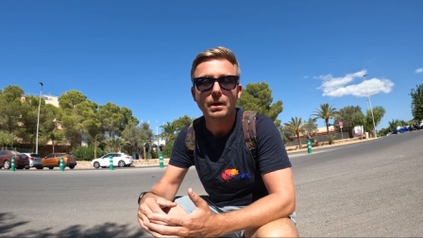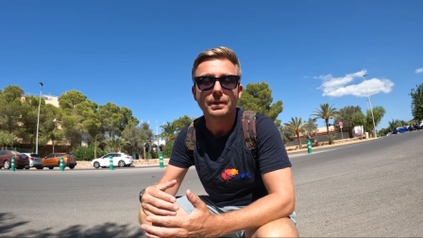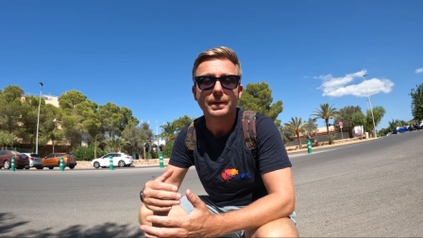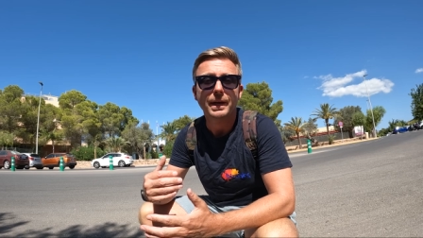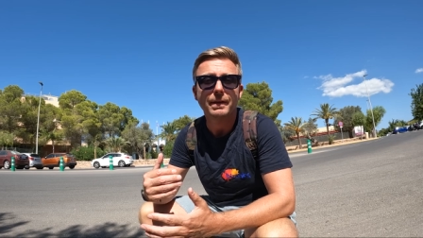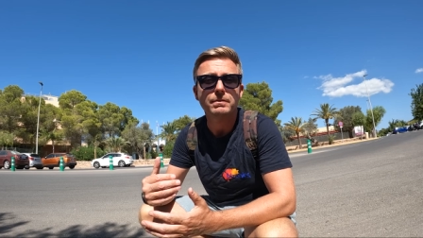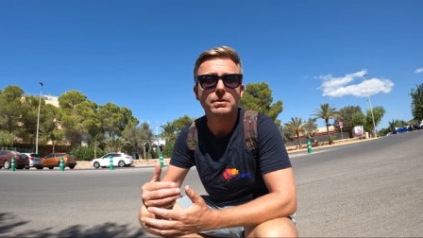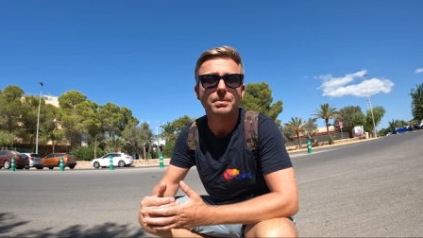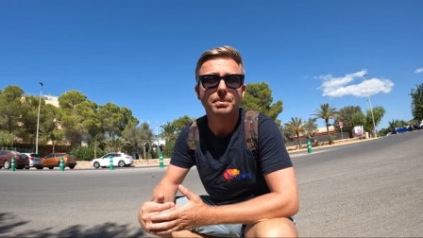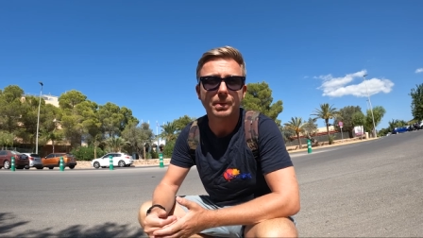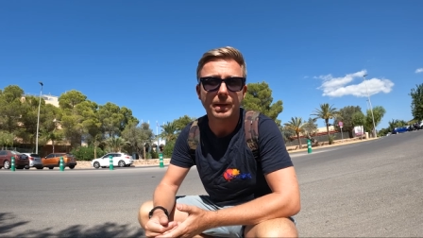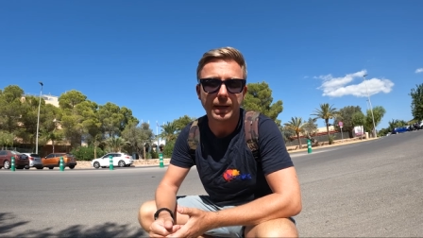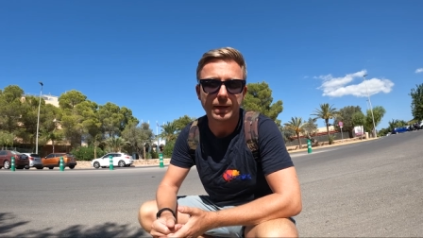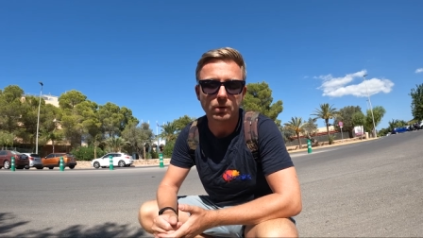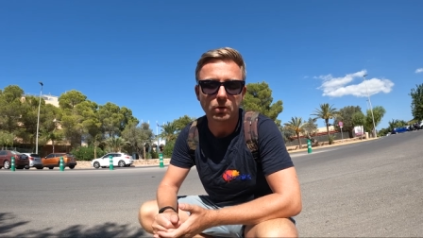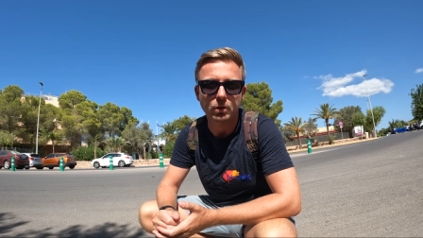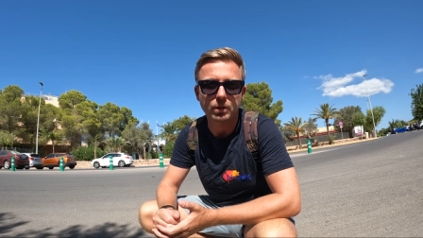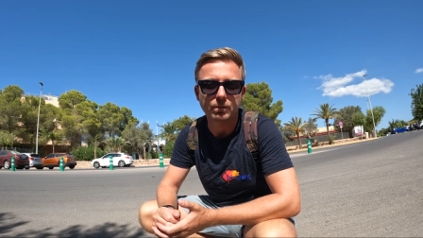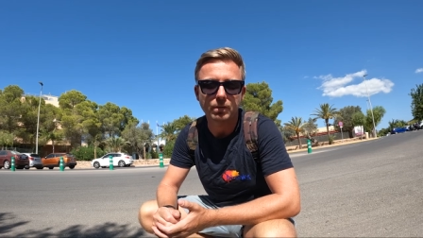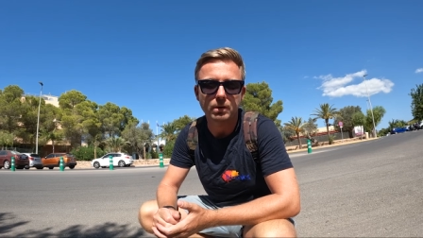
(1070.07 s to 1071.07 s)
They have supplied
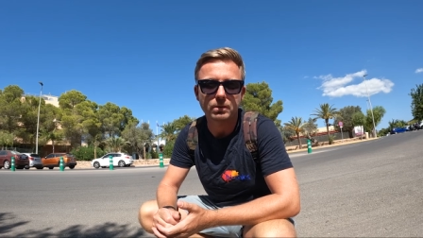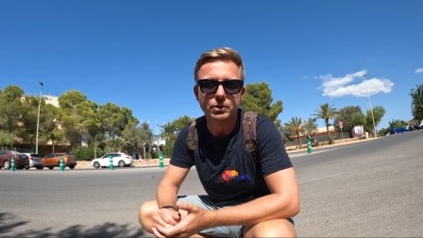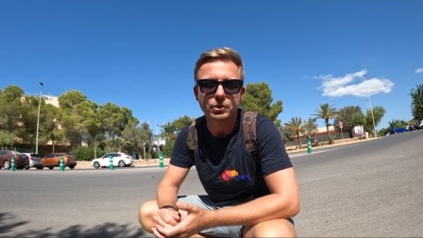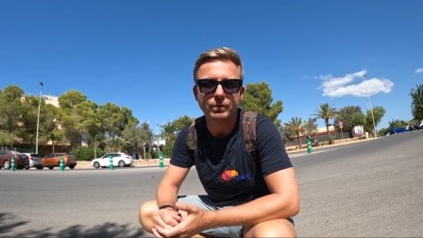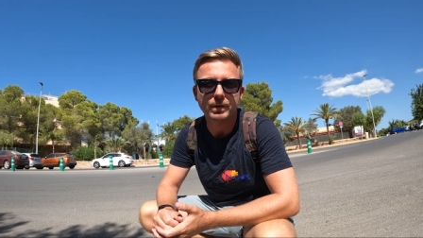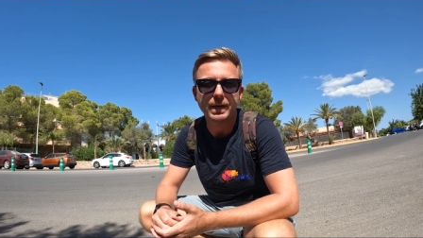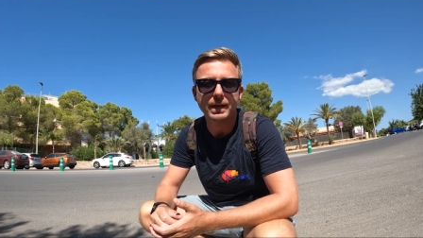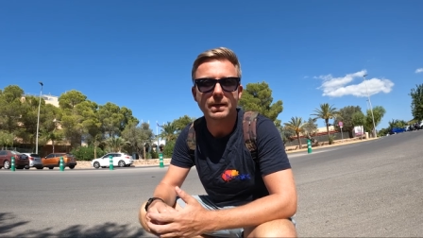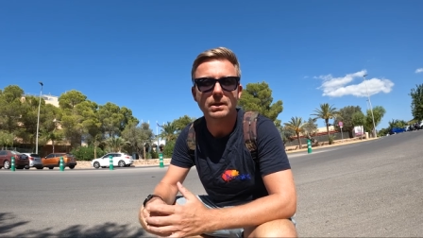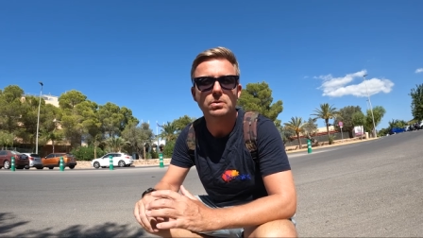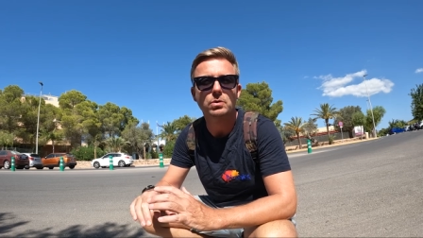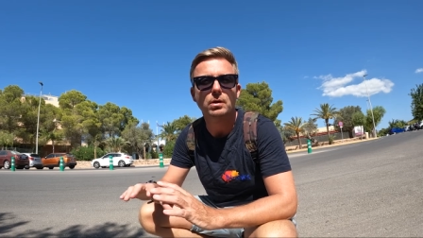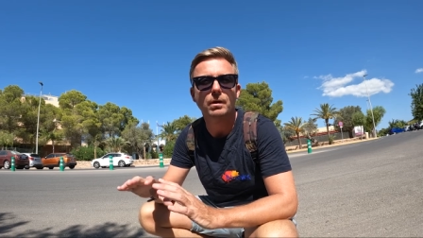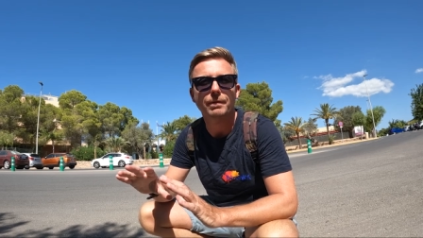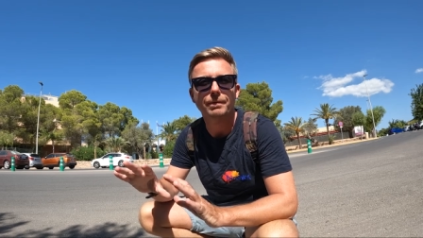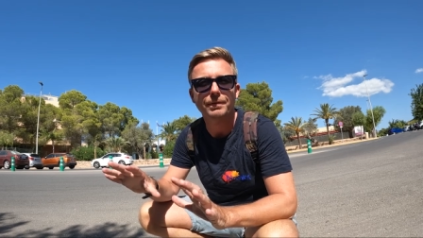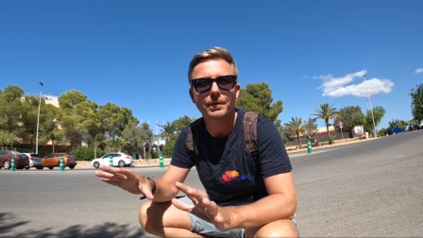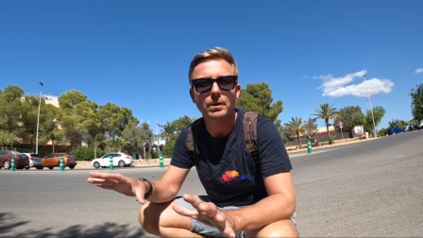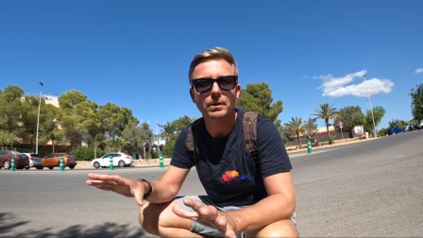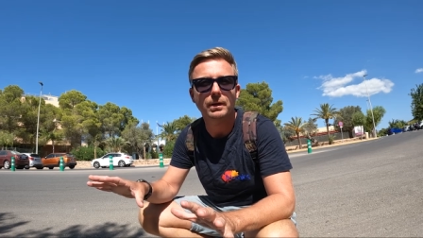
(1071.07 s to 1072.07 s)
all their own drinks,
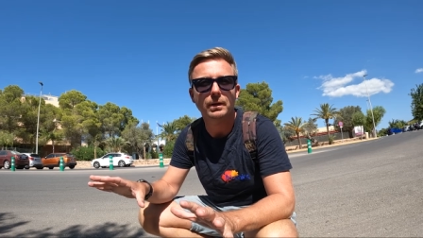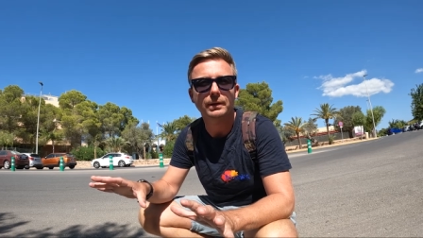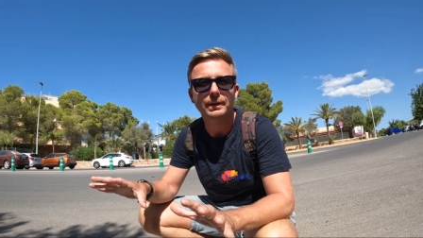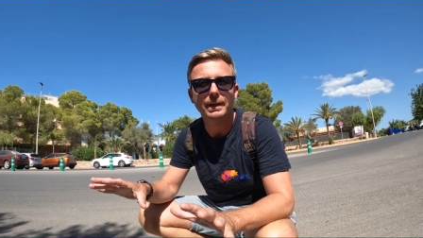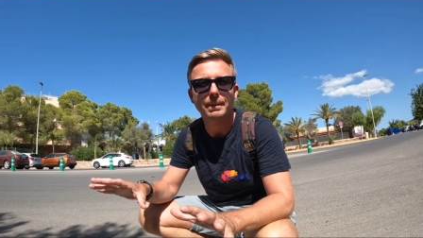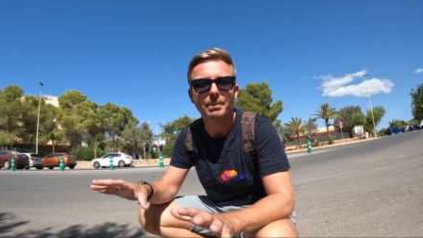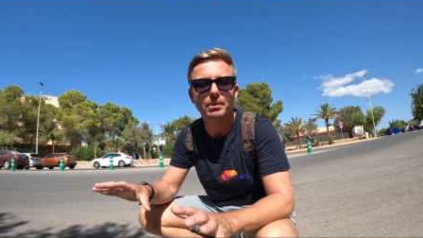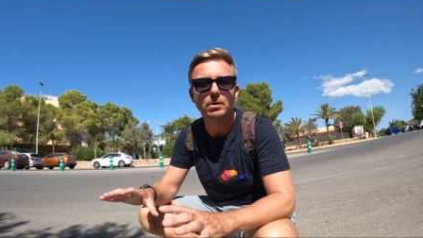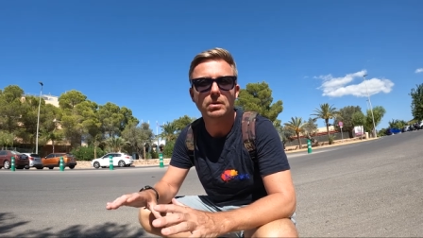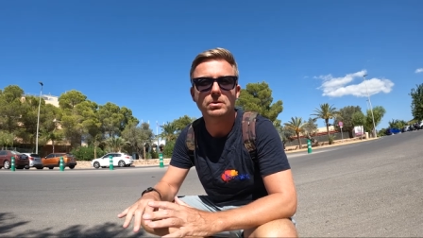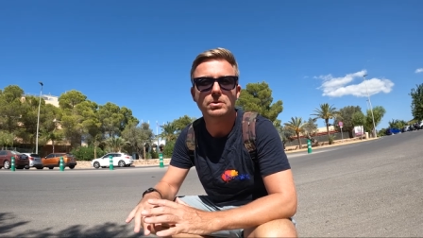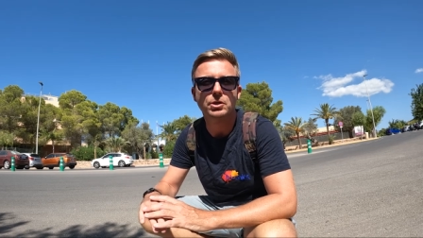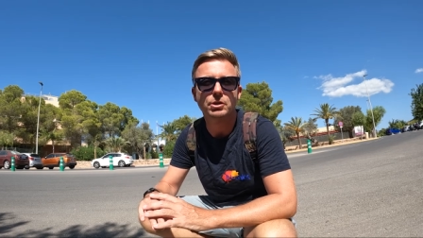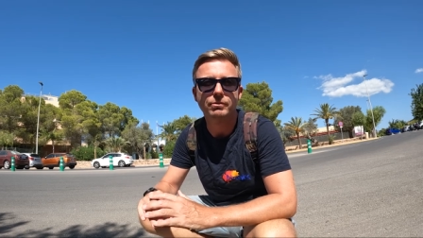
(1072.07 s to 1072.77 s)
got a few little nibbles,